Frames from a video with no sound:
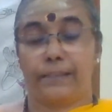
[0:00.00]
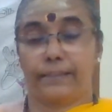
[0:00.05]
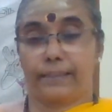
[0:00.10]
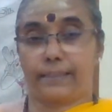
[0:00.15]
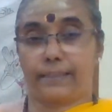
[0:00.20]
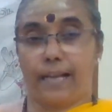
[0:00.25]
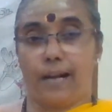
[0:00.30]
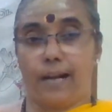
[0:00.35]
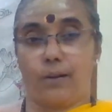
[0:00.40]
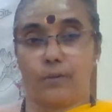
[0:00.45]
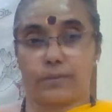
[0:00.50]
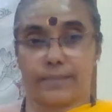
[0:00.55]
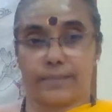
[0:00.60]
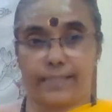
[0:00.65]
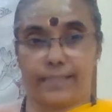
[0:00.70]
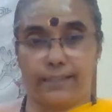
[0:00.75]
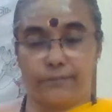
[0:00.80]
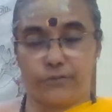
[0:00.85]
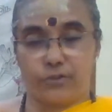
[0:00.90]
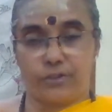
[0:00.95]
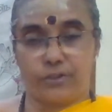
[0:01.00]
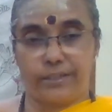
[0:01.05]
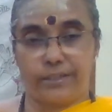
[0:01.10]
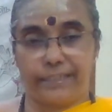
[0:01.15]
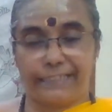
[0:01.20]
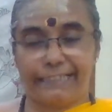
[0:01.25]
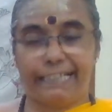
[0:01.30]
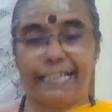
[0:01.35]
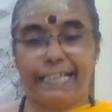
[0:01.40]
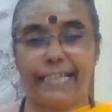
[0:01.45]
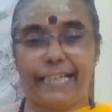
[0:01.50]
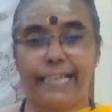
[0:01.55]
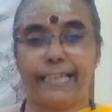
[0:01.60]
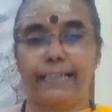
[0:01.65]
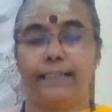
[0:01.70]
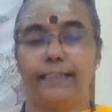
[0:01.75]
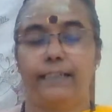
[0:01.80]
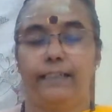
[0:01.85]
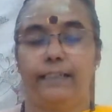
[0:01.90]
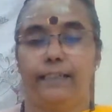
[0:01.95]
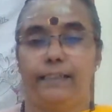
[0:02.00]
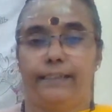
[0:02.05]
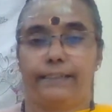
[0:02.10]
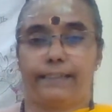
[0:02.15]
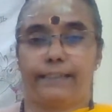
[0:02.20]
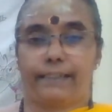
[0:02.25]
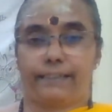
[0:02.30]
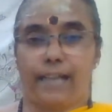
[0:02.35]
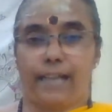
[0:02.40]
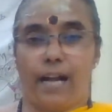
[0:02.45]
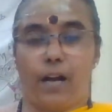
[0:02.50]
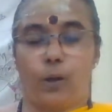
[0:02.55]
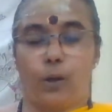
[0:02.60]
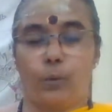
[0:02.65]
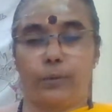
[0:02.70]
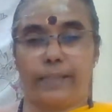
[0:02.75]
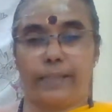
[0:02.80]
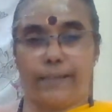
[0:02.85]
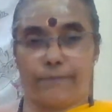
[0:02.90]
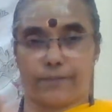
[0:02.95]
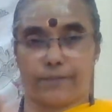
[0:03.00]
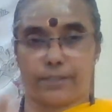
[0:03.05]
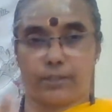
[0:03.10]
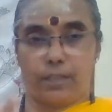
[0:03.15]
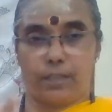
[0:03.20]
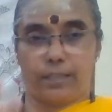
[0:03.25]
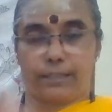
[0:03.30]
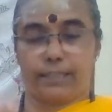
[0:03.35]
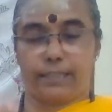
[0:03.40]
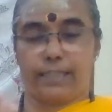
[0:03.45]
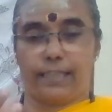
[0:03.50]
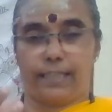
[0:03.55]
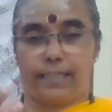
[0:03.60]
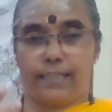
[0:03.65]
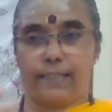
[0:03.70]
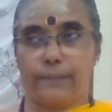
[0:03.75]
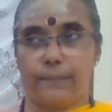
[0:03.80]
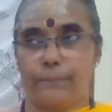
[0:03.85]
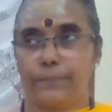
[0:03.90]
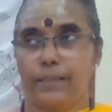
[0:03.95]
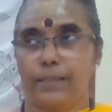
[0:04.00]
the cows give ghee, the cow gives curd.